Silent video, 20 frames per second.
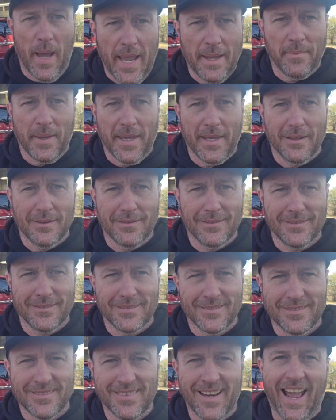baby.
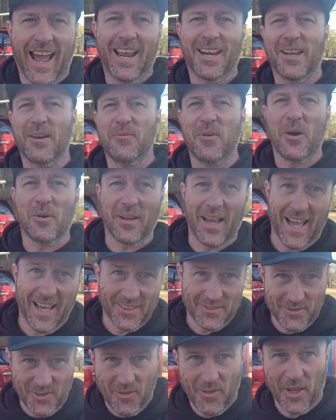I love y'all
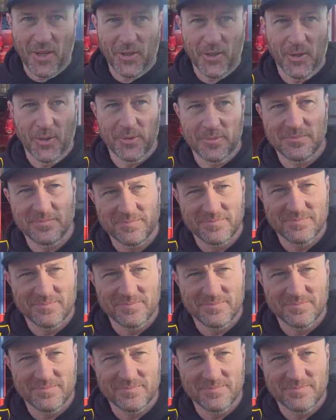guys. Thank you.